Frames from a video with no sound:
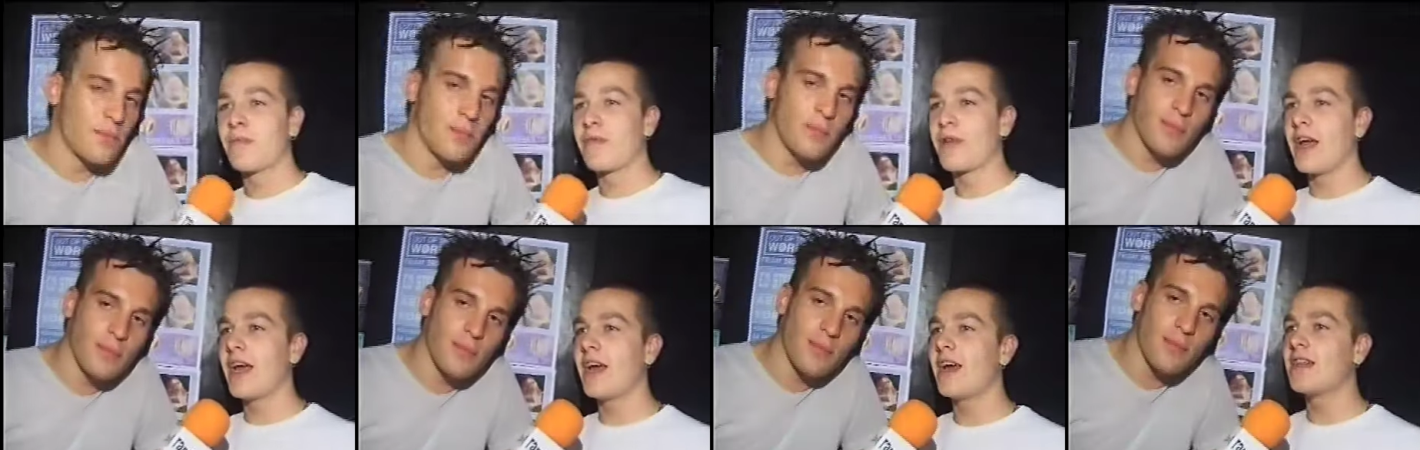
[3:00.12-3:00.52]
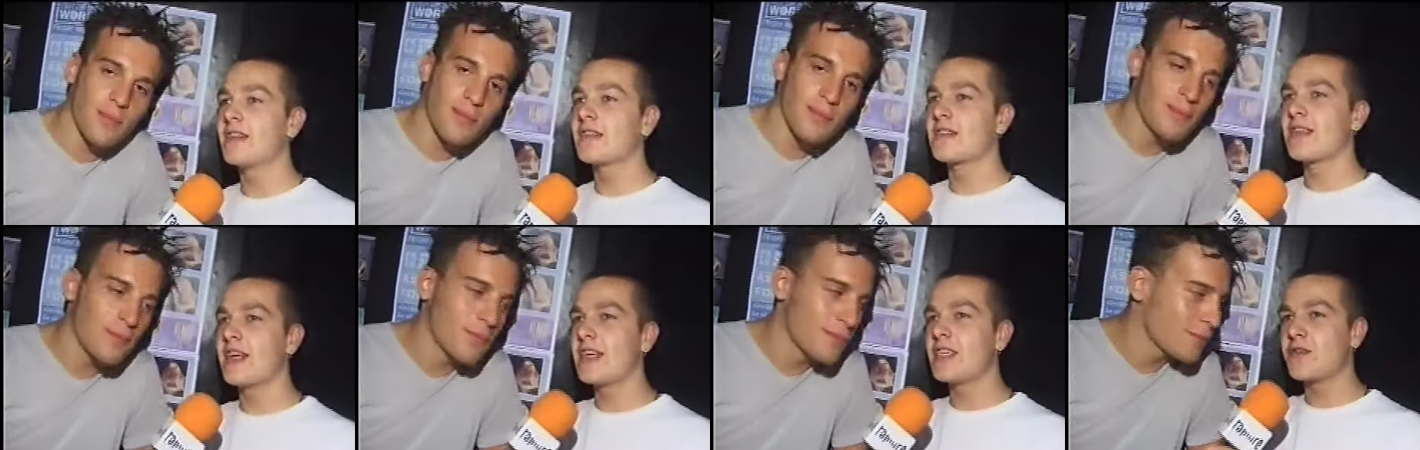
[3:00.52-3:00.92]
Speaker 1: and playing.
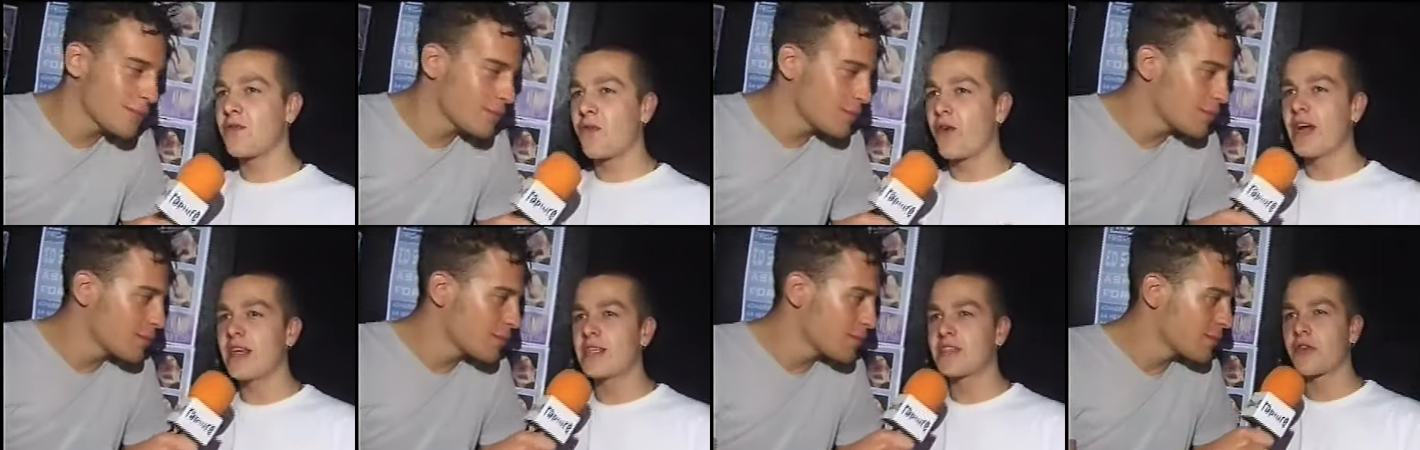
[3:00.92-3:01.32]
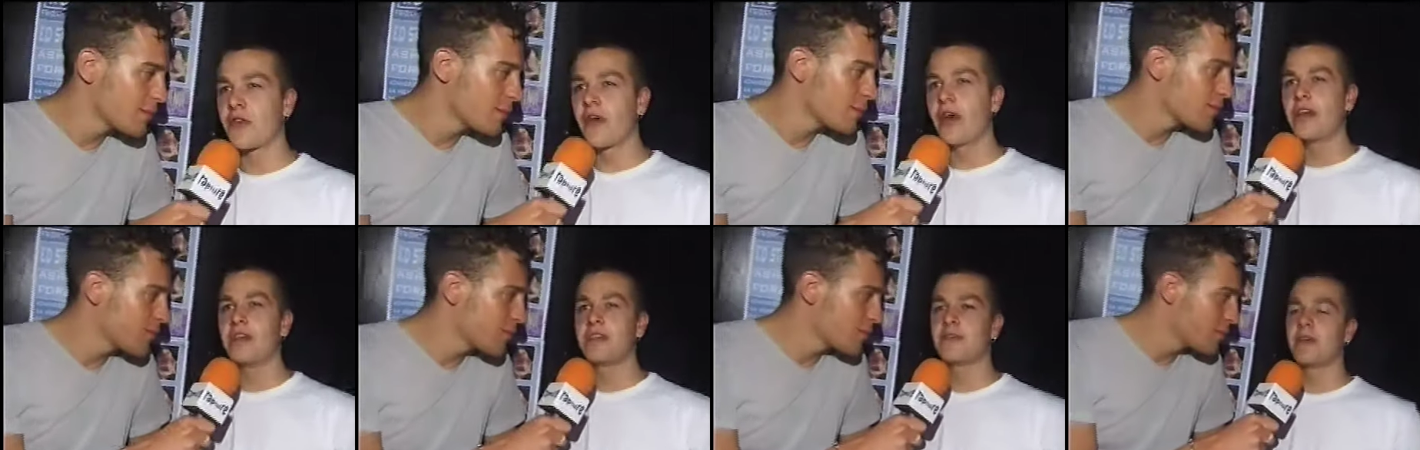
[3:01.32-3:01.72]
It's a nice fresh
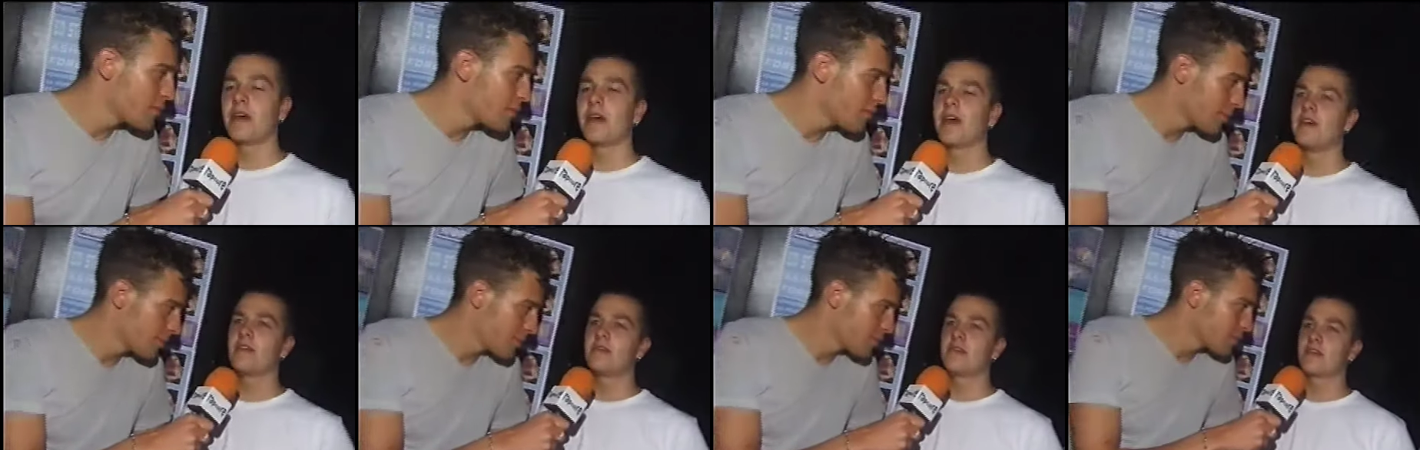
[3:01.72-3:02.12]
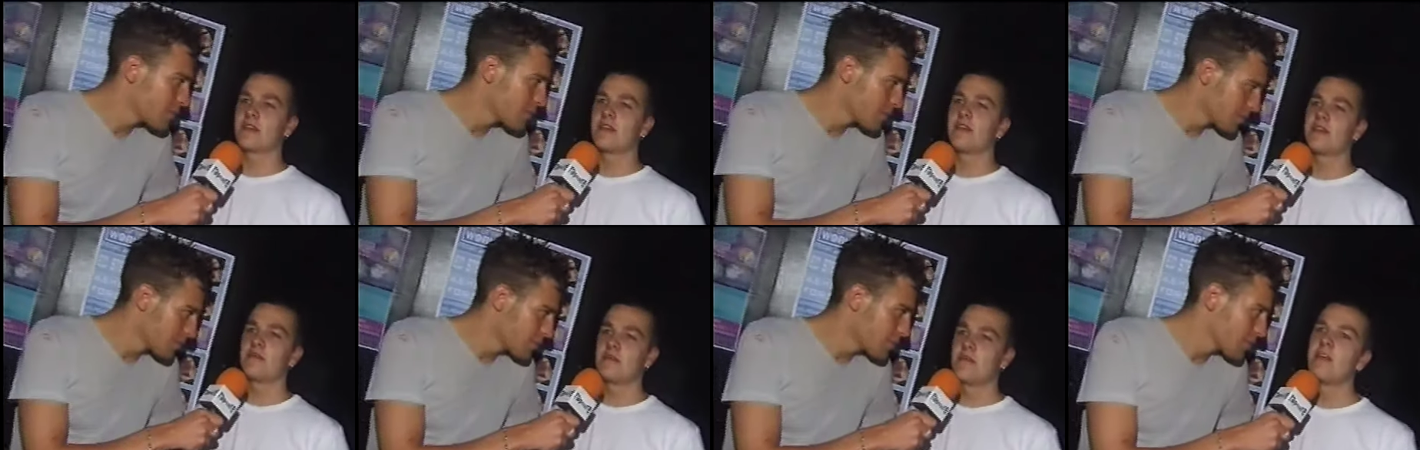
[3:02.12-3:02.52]
crowd as well.
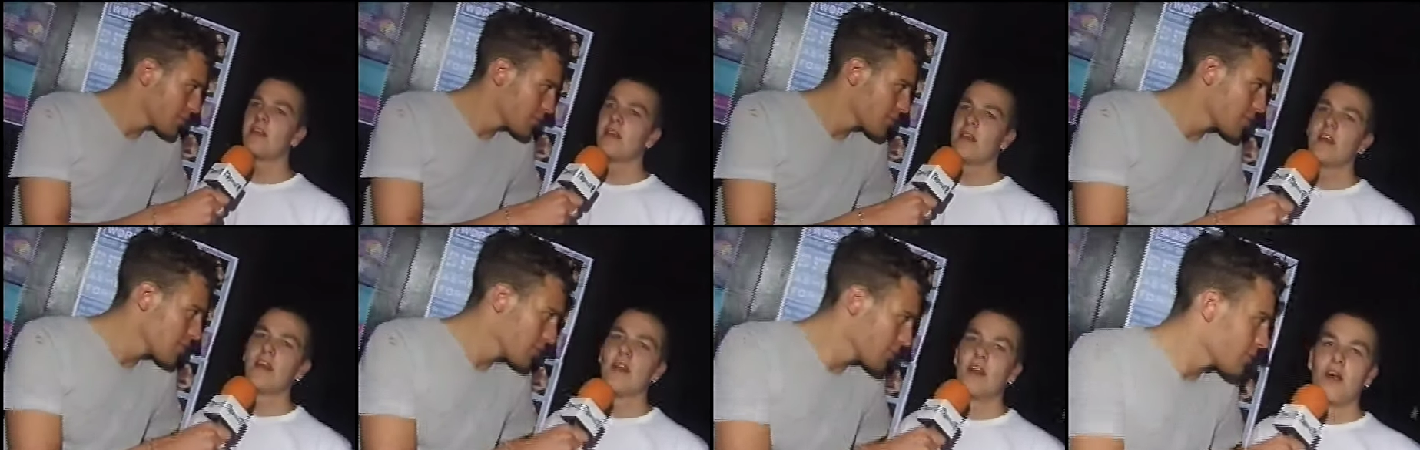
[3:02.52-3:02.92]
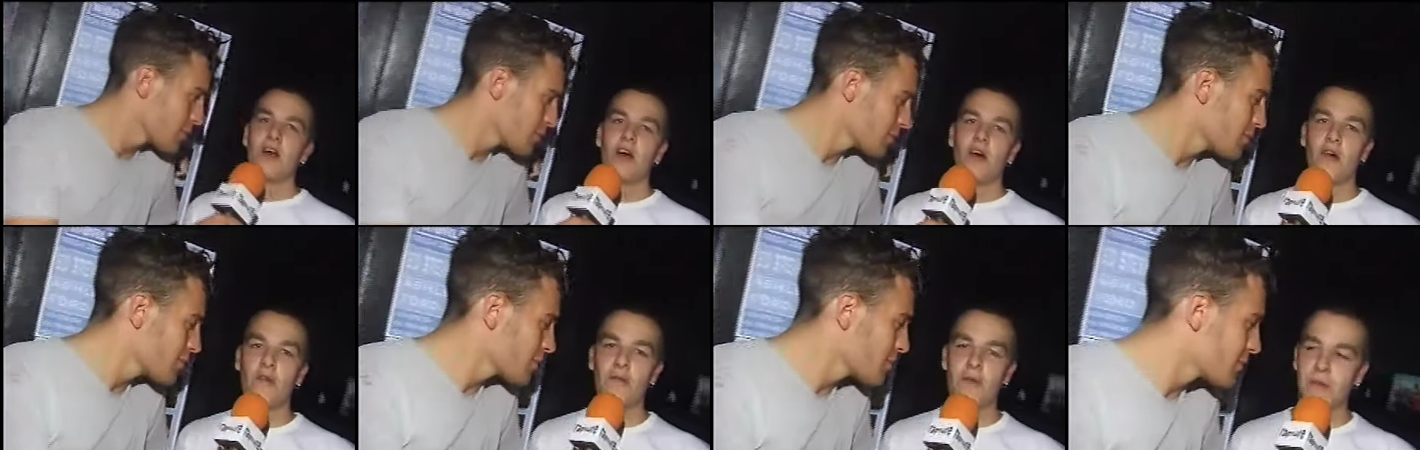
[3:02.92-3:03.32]
So
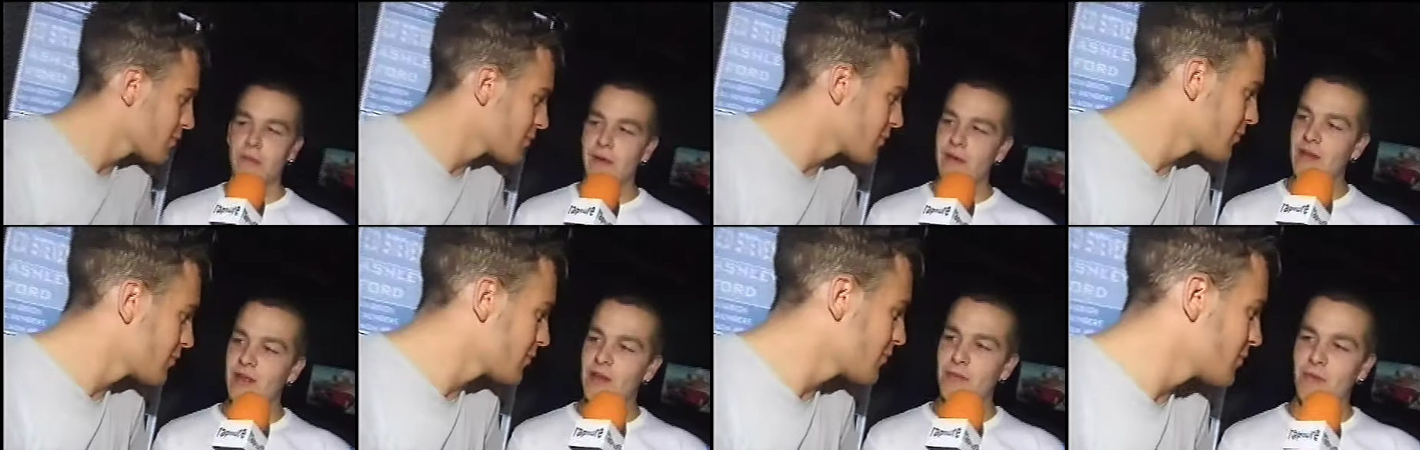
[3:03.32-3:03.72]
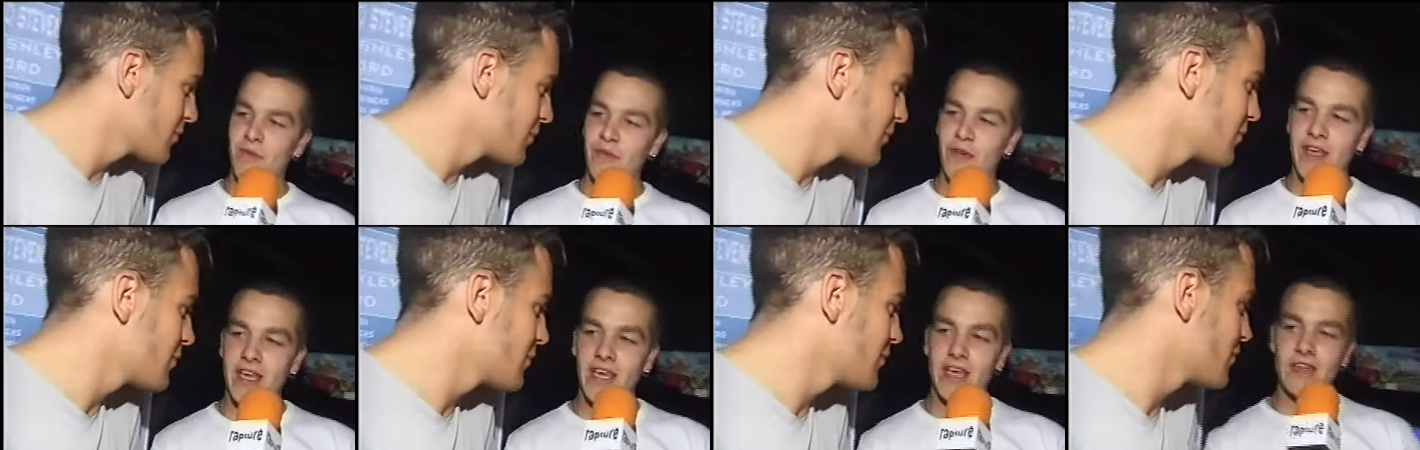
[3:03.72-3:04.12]
hopefully I'll be able to come
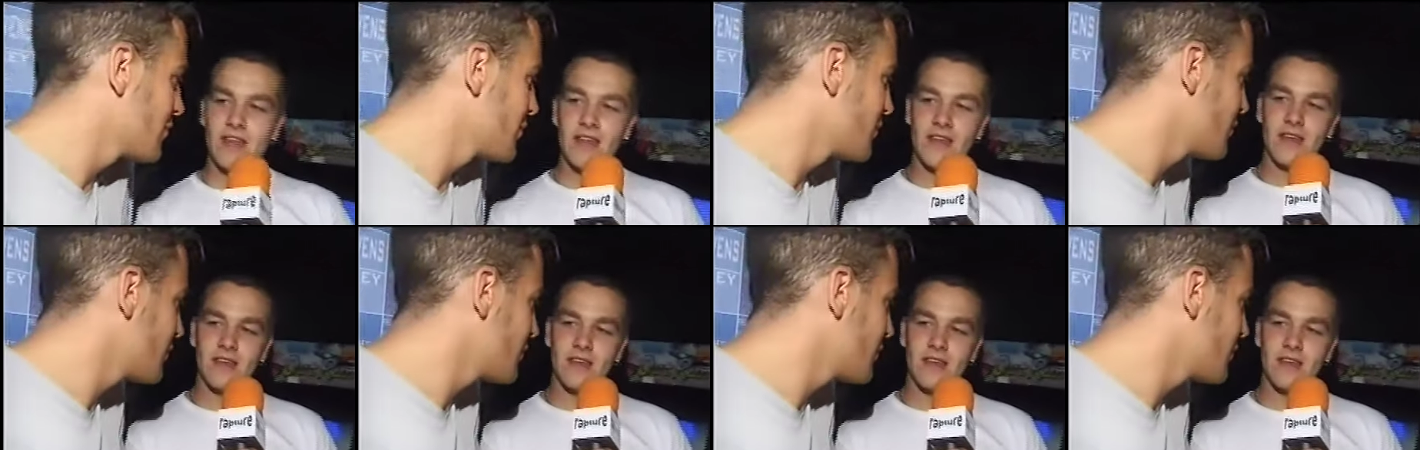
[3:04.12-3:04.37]
over again